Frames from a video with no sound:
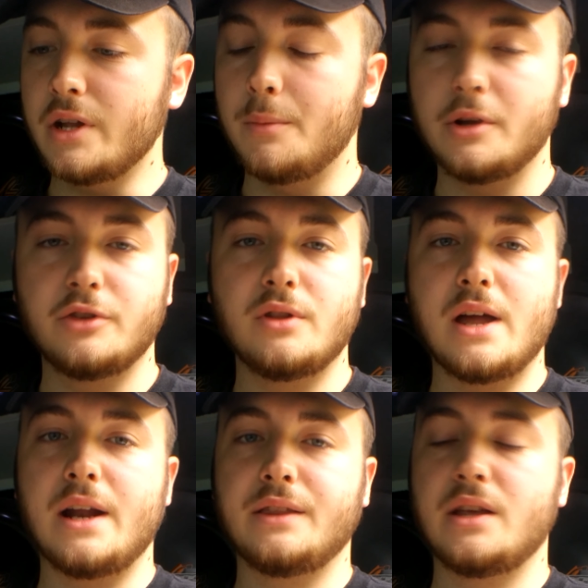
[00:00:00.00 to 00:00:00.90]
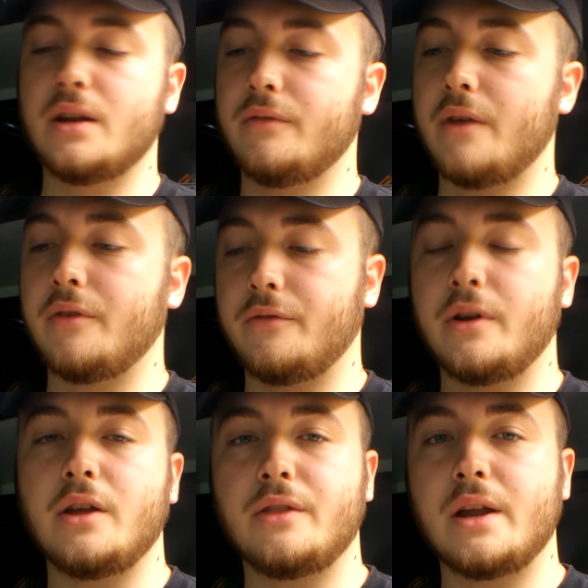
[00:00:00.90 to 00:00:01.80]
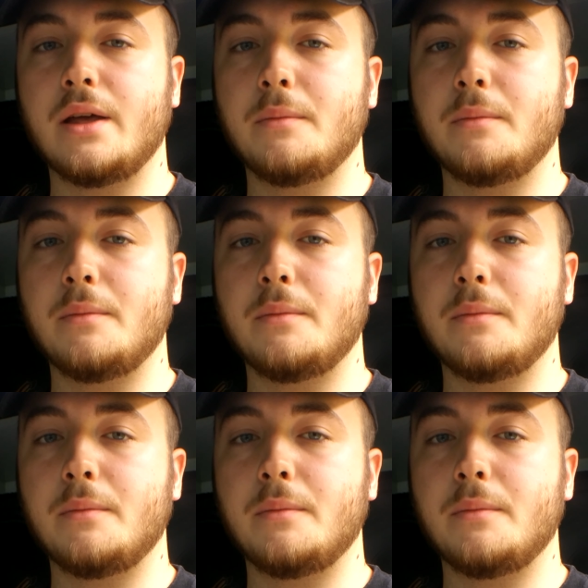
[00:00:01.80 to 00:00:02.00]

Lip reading: going to do that at the end of every video that I